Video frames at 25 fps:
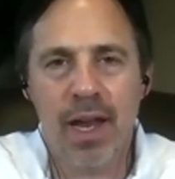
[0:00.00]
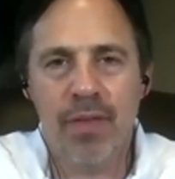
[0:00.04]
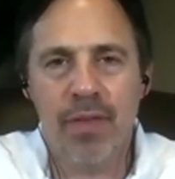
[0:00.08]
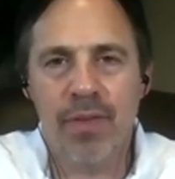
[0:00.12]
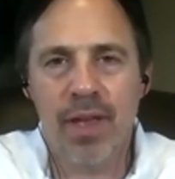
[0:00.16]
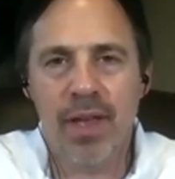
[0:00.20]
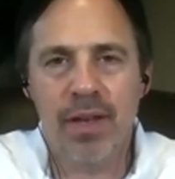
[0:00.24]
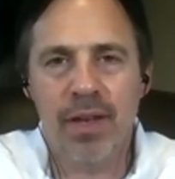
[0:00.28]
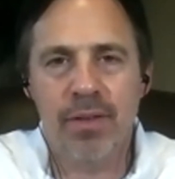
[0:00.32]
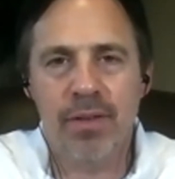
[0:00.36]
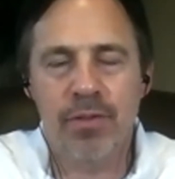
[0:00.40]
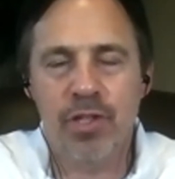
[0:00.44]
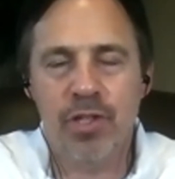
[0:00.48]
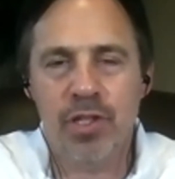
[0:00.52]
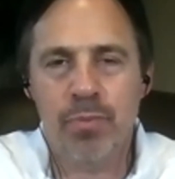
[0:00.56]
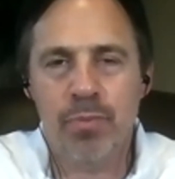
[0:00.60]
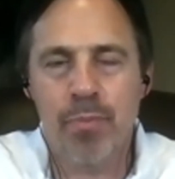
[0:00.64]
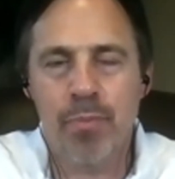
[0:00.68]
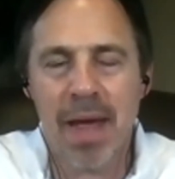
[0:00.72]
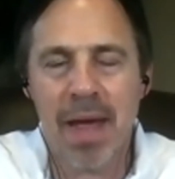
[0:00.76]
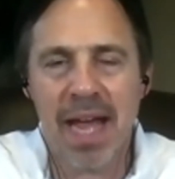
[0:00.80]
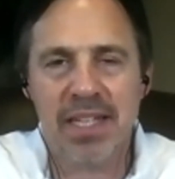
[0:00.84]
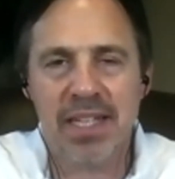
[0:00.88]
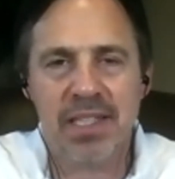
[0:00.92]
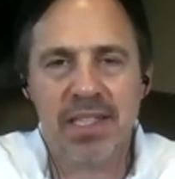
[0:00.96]
and then just
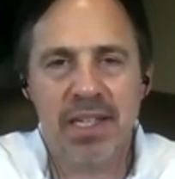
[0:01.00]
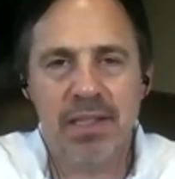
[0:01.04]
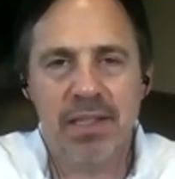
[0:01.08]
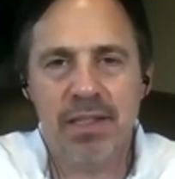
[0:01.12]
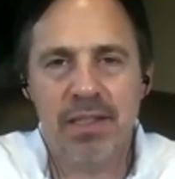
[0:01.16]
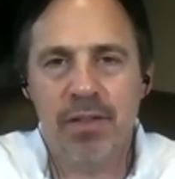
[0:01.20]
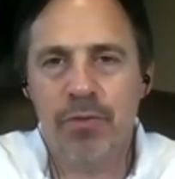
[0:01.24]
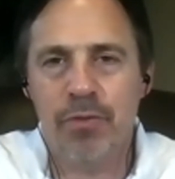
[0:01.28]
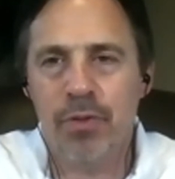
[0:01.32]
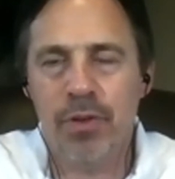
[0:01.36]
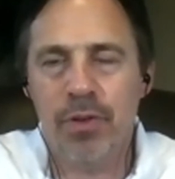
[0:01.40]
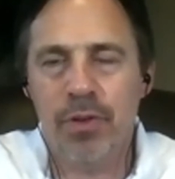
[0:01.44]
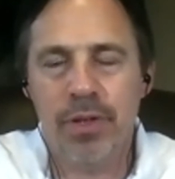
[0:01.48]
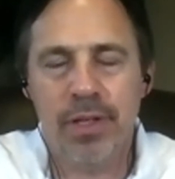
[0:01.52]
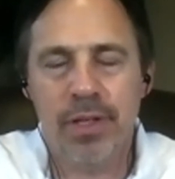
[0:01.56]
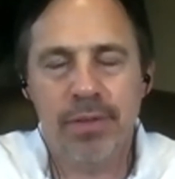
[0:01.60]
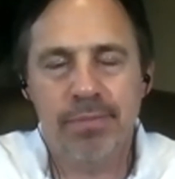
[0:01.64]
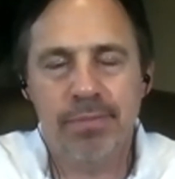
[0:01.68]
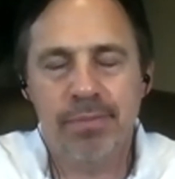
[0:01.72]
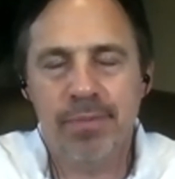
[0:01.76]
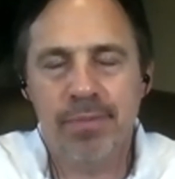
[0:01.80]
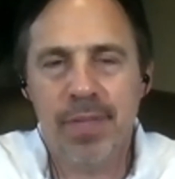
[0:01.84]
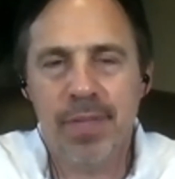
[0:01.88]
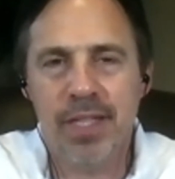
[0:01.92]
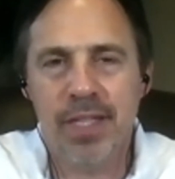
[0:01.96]
mask it differently.
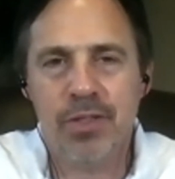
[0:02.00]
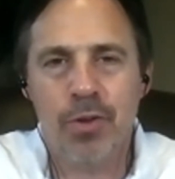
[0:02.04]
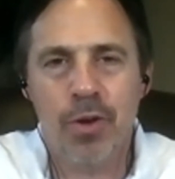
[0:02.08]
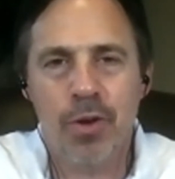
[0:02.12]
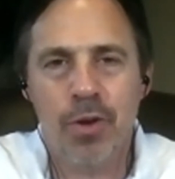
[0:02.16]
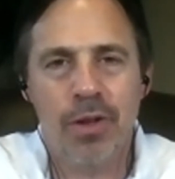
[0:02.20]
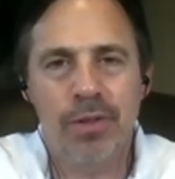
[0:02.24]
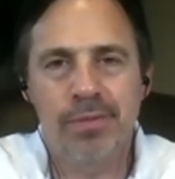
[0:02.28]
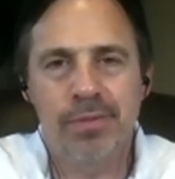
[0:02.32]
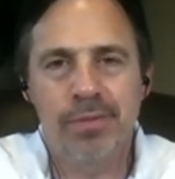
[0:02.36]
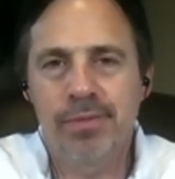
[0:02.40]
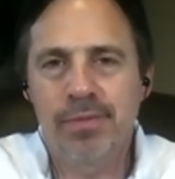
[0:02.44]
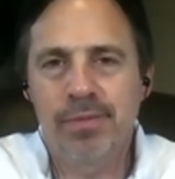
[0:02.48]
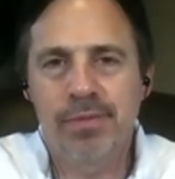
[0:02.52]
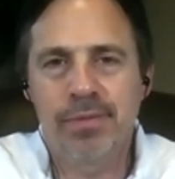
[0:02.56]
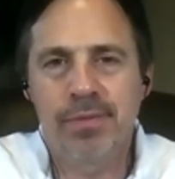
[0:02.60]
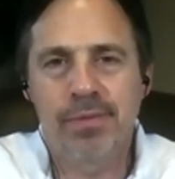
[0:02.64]
That's all.